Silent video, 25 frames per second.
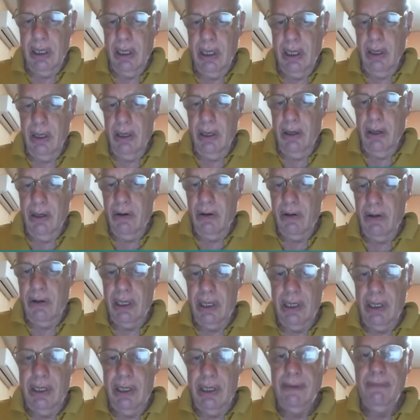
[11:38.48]

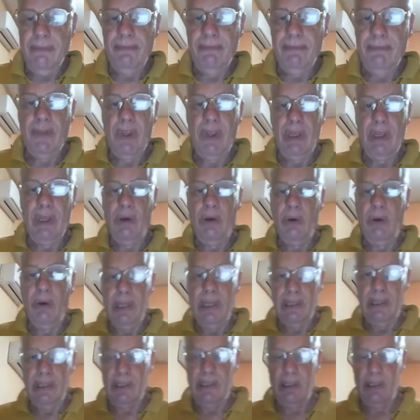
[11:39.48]
Okay, now
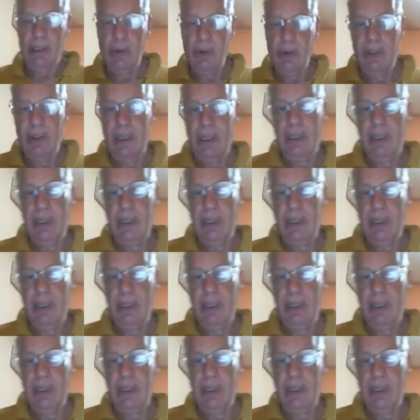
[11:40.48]
let's use this to